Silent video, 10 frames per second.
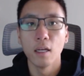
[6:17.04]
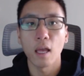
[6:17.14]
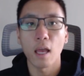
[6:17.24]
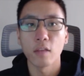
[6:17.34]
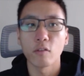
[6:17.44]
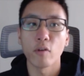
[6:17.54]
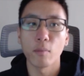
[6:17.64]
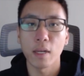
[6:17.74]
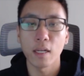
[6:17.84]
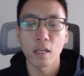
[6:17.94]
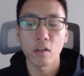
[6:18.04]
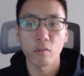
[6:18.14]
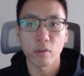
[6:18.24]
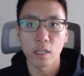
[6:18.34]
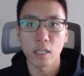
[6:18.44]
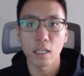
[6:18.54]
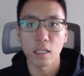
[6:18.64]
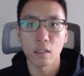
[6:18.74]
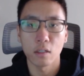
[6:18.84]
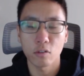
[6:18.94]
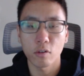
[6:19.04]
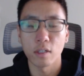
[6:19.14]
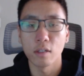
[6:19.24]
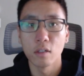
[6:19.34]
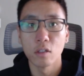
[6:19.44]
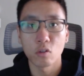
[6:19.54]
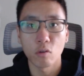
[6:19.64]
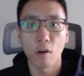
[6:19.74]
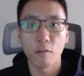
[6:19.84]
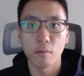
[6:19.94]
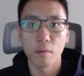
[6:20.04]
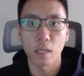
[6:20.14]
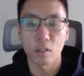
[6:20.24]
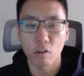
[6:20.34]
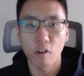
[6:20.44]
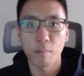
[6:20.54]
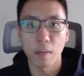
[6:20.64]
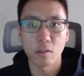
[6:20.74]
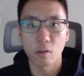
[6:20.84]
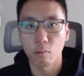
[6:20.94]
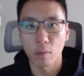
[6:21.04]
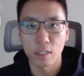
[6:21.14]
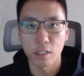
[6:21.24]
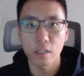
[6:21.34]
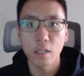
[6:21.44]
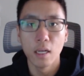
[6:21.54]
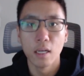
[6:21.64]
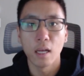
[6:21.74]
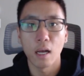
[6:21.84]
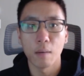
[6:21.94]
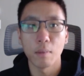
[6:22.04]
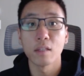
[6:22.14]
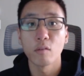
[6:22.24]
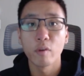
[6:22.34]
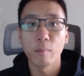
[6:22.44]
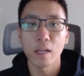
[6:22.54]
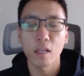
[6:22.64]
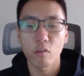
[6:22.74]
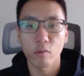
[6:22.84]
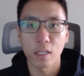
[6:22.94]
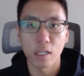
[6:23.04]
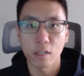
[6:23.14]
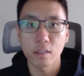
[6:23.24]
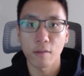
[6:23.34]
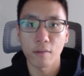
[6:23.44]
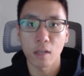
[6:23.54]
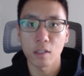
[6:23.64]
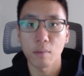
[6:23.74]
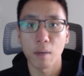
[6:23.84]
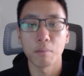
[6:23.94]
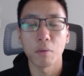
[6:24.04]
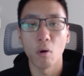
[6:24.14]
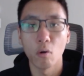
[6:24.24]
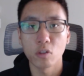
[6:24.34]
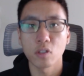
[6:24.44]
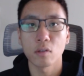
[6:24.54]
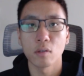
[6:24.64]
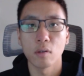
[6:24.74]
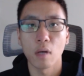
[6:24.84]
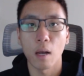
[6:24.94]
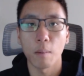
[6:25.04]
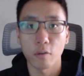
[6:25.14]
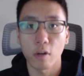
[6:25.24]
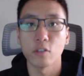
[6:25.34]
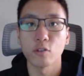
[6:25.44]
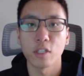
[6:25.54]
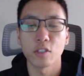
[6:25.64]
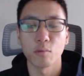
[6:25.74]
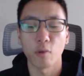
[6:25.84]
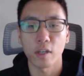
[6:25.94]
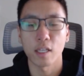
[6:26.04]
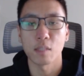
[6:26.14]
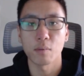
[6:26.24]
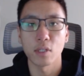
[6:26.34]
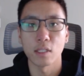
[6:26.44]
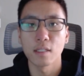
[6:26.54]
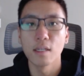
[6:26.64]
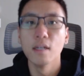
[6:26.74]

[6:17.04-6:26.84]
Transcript: and the remaining three, sorry, 12, yeah, 12 months or one year. Um, and the remaining three years, I've counted my post um, graduation mark experience.